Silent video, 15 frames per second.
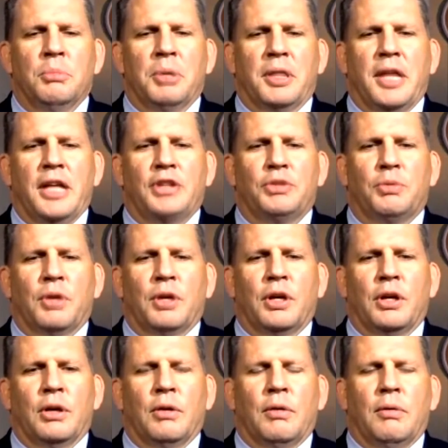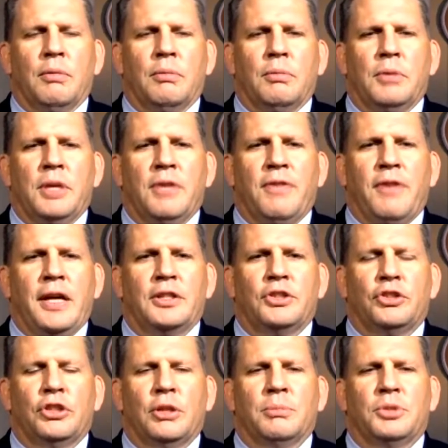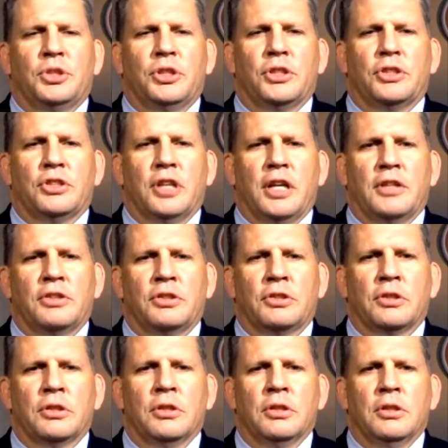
But that's where we have had some success.